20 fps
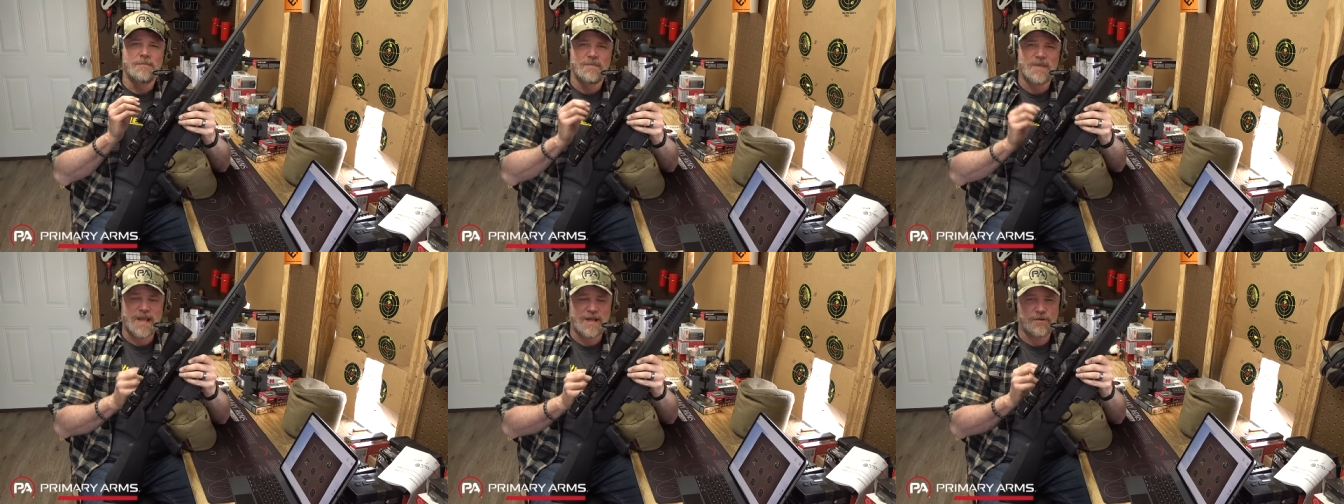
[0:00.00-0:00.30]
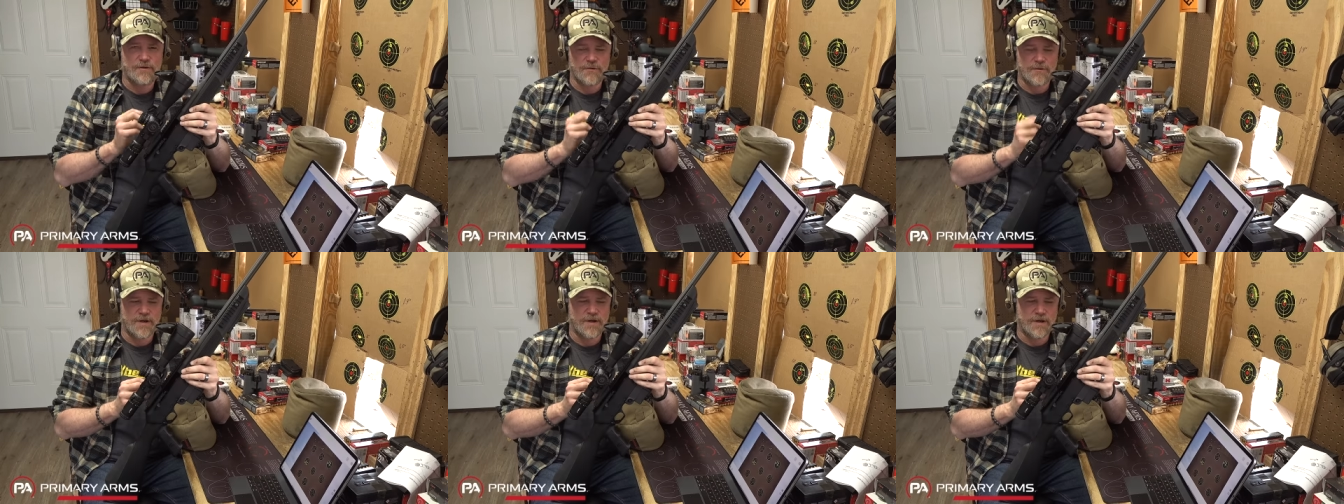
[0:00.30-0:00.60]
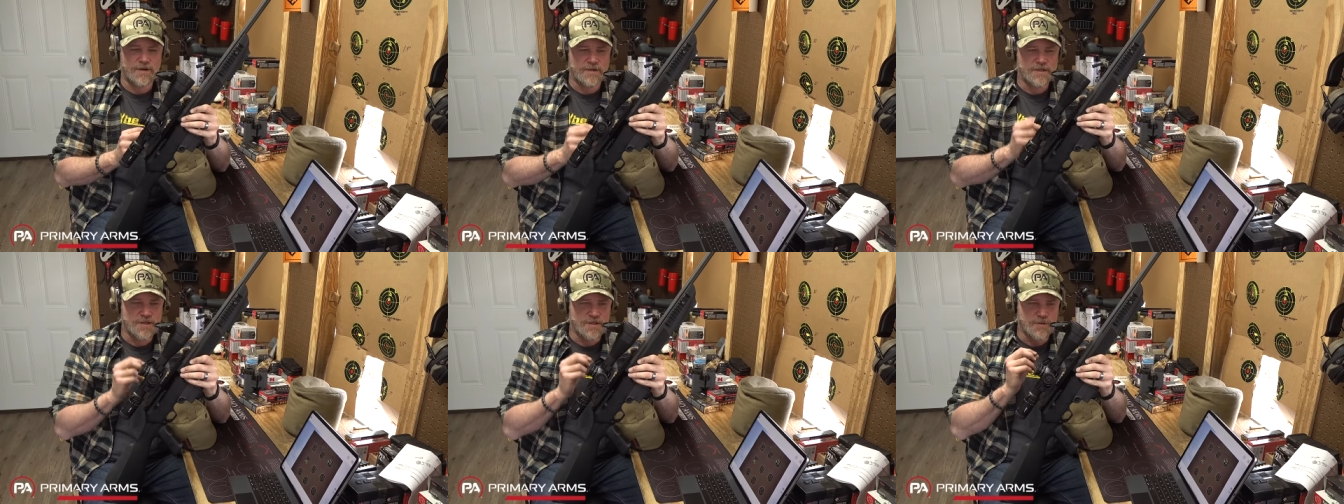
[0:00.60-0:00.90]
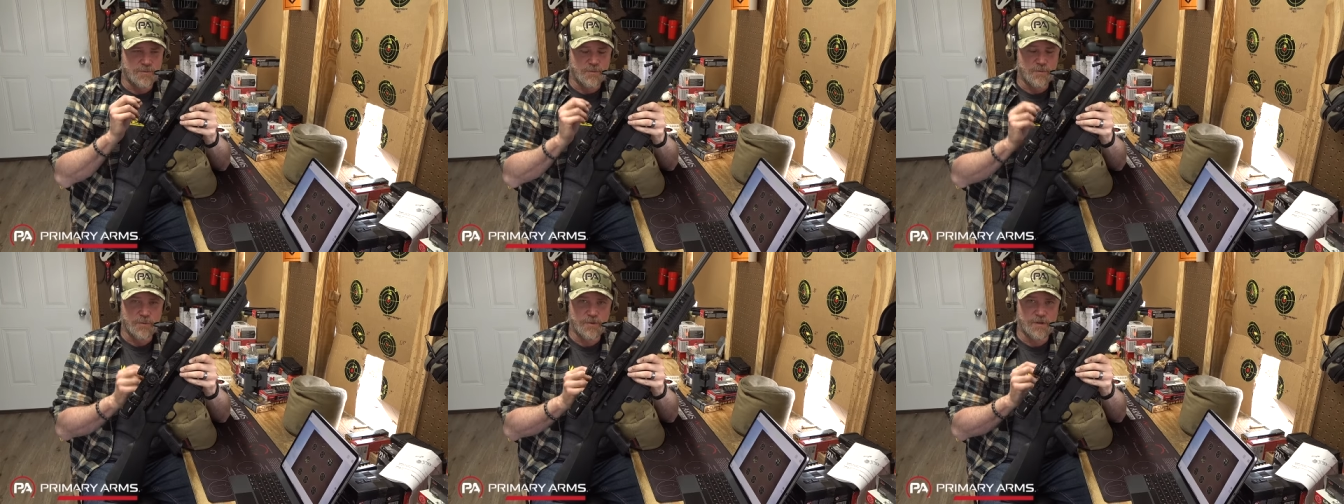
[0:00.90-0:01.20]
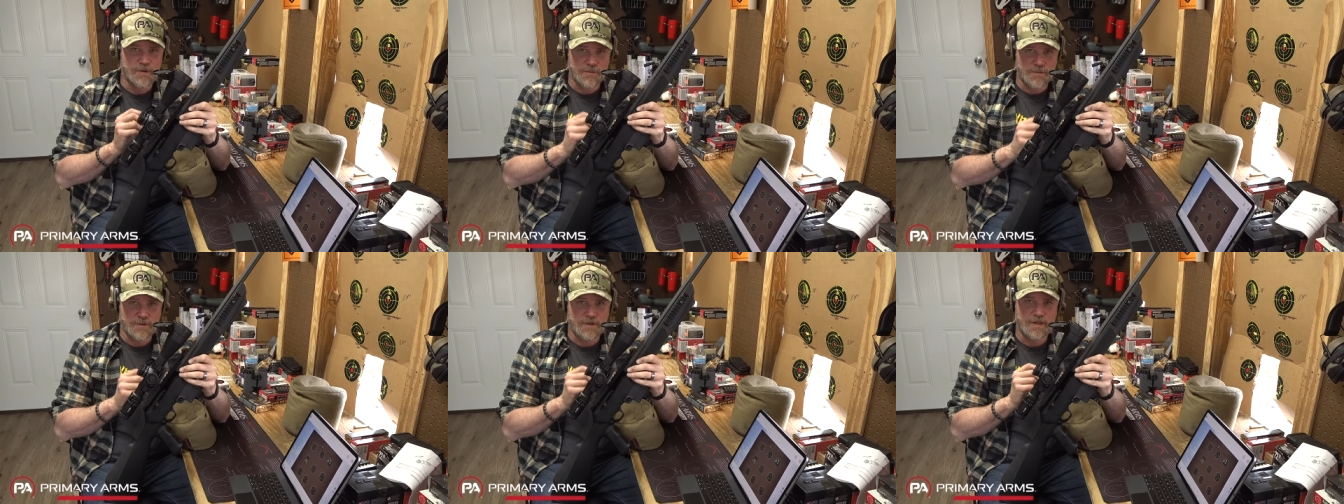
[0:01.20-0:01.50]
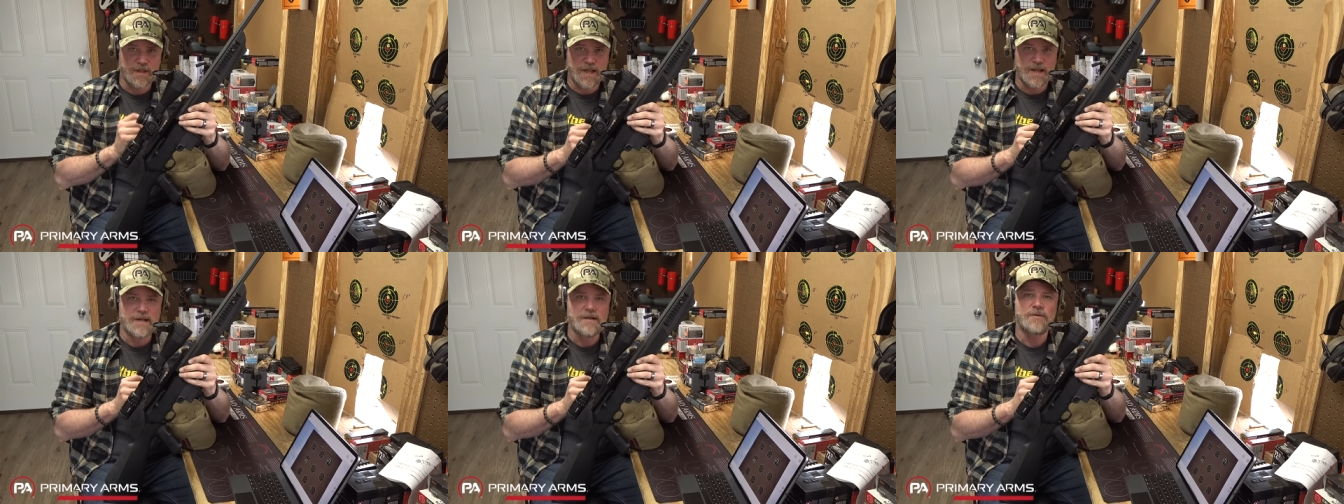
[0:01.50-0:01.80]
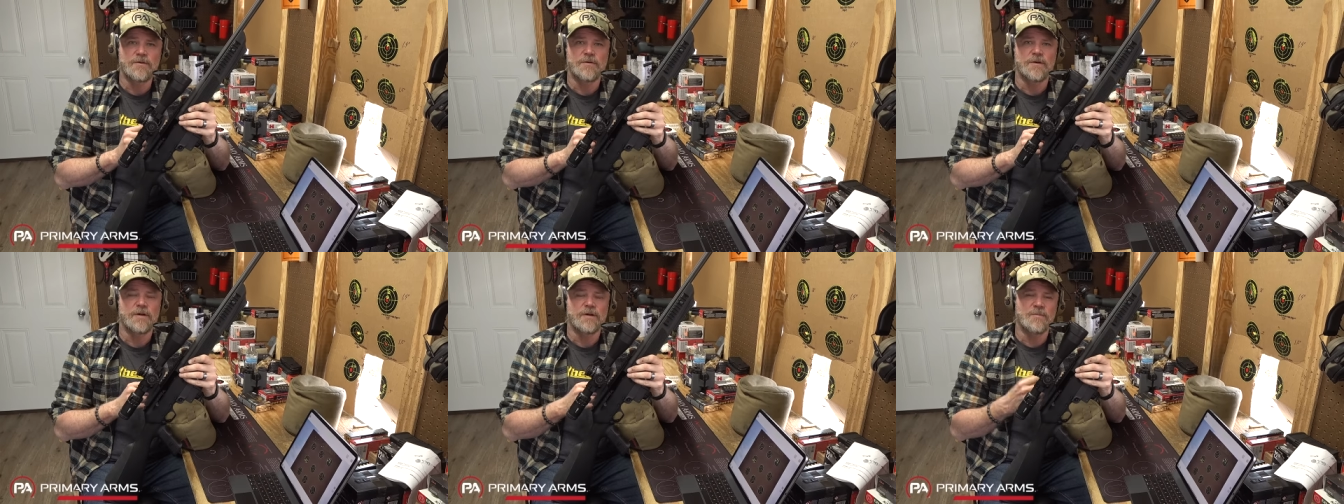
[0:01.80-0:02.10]
that trigger. Just really, really
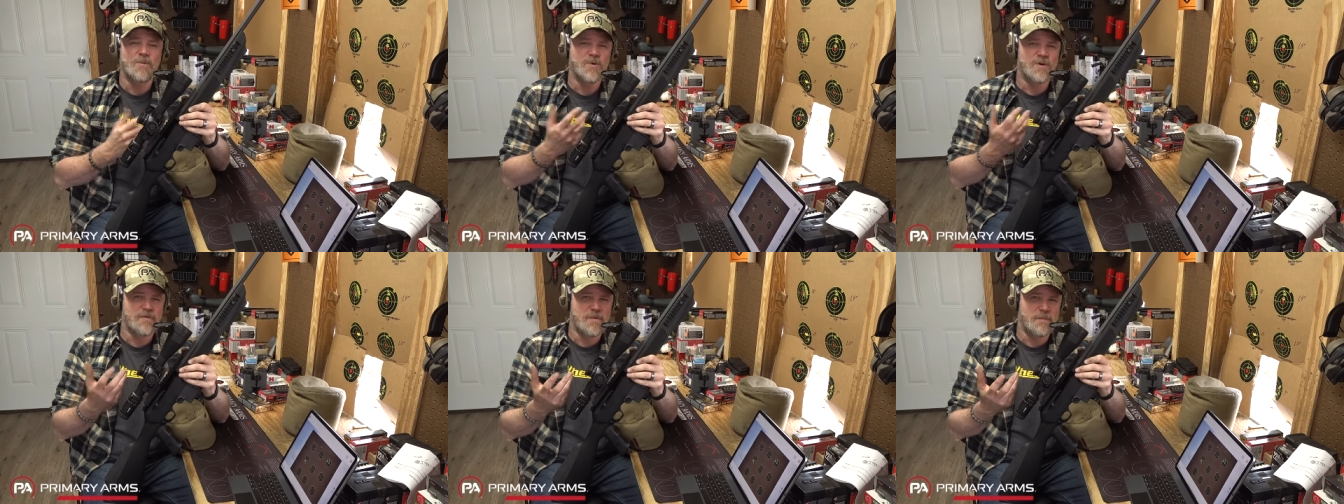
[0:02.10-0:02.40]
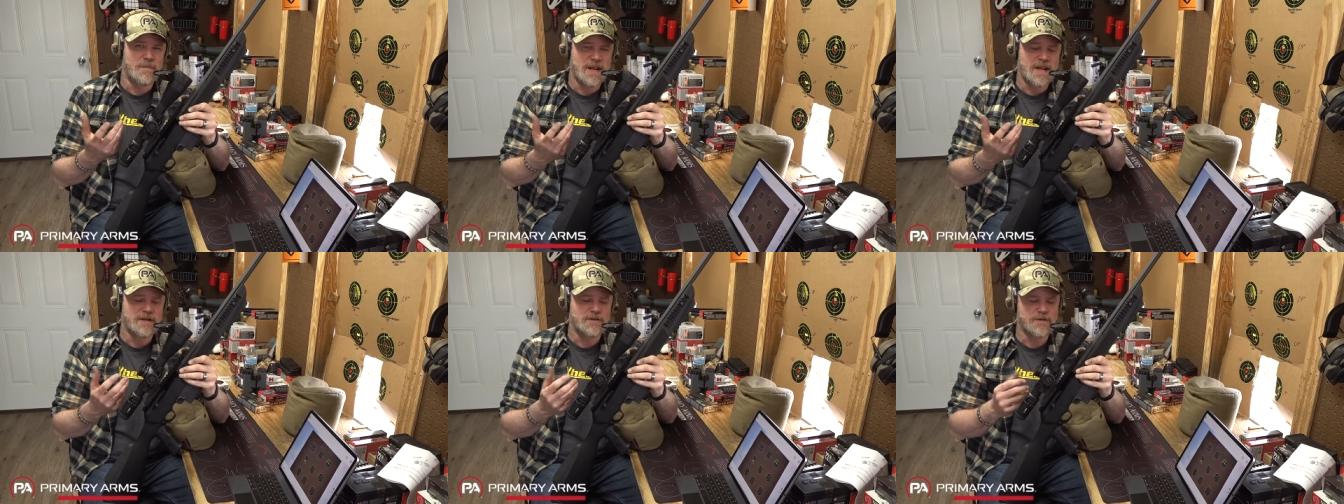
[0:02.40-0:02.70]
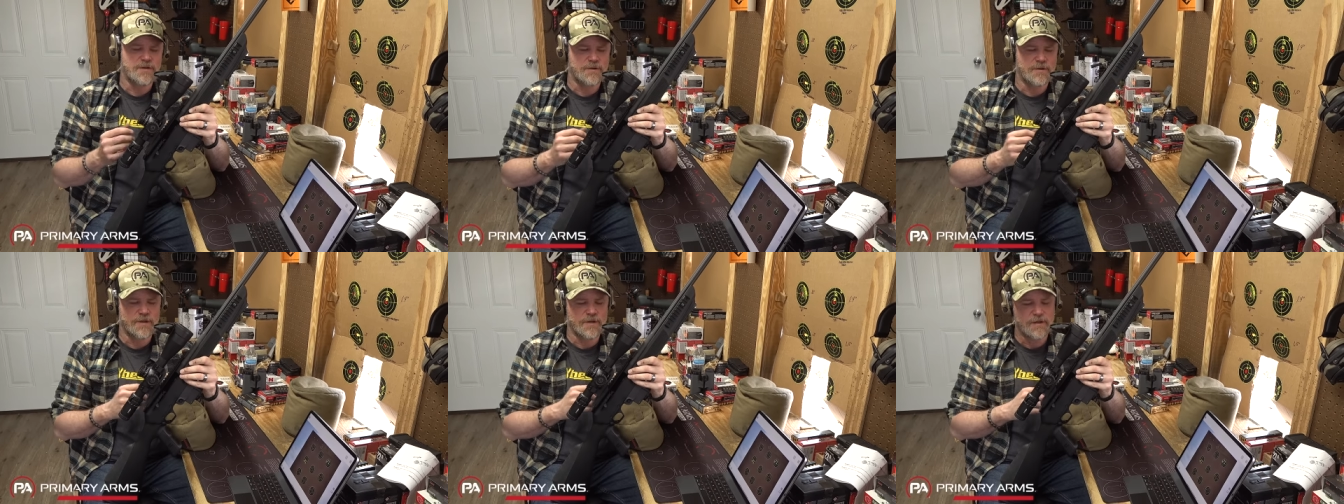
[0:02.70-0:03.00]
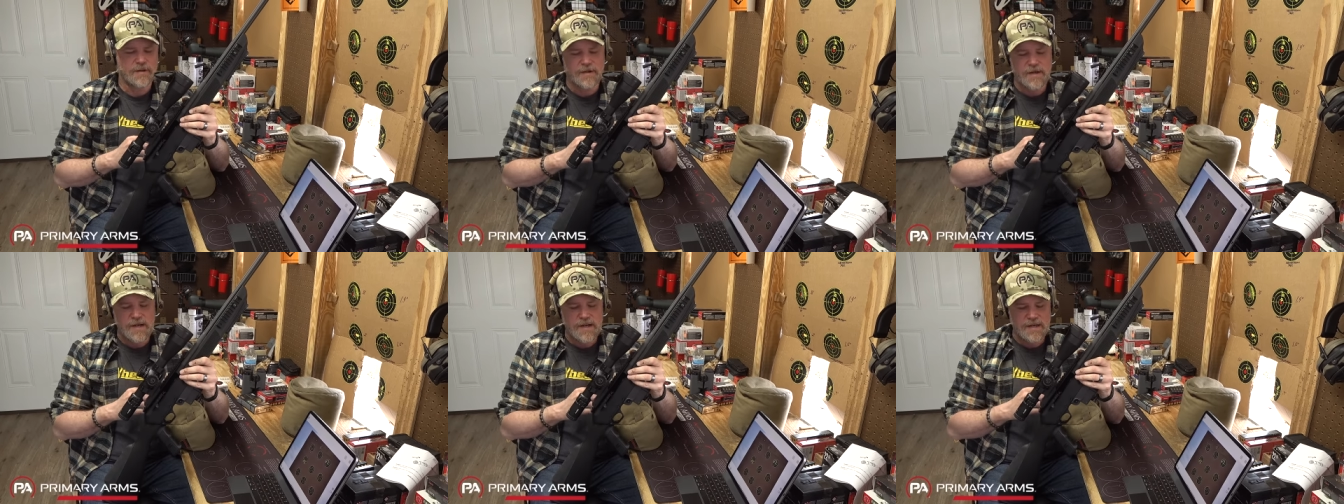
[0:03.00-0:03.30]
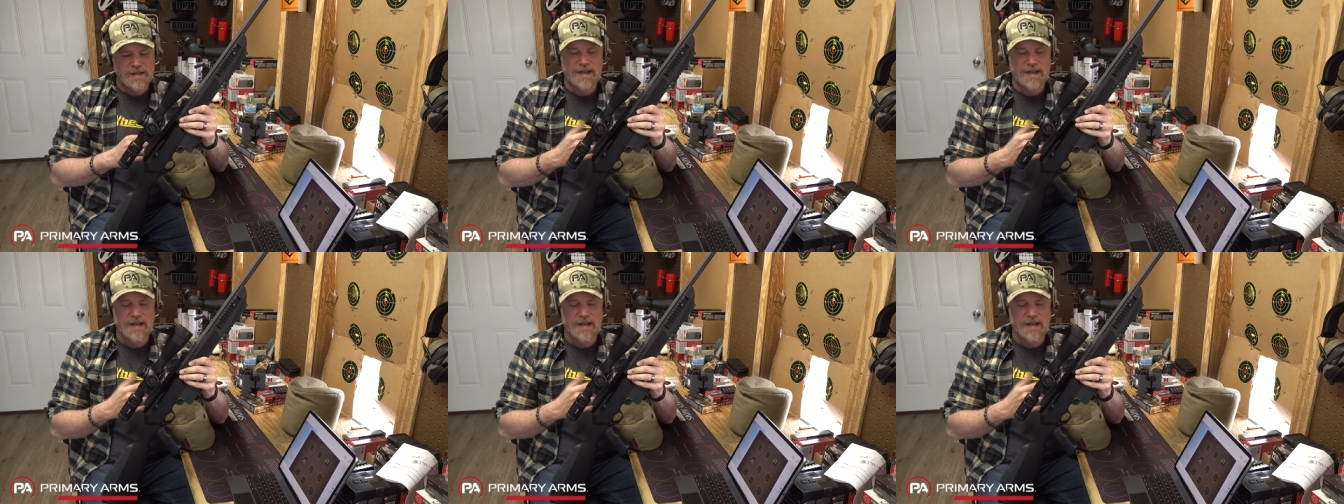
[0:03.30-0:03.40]
light trigger, more of a match trigger.